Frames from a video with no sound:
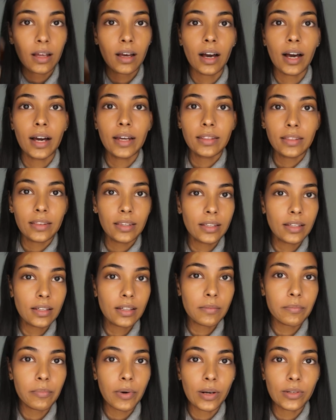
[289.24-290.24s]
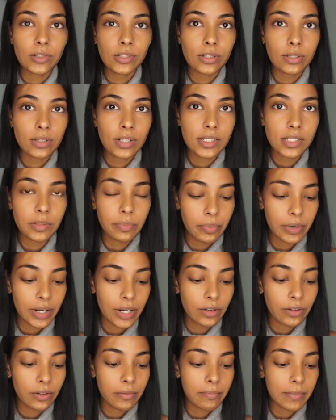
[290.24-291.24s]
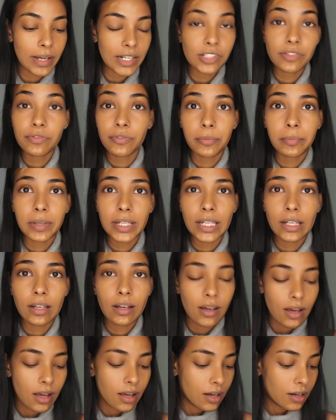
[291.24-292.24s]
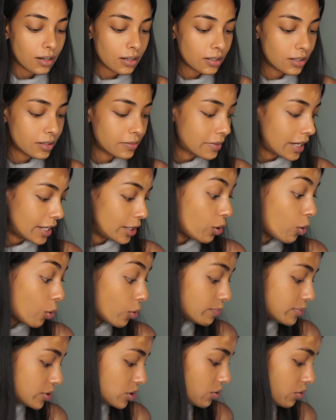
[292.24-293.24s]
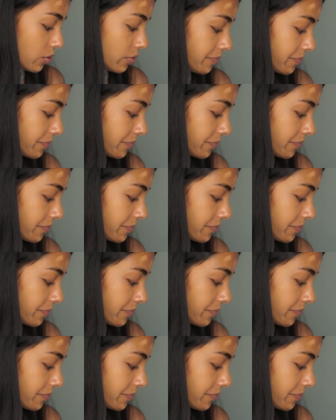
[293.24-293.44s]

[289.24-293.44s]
I think brown sugar is a pretty good match for me. I hope so.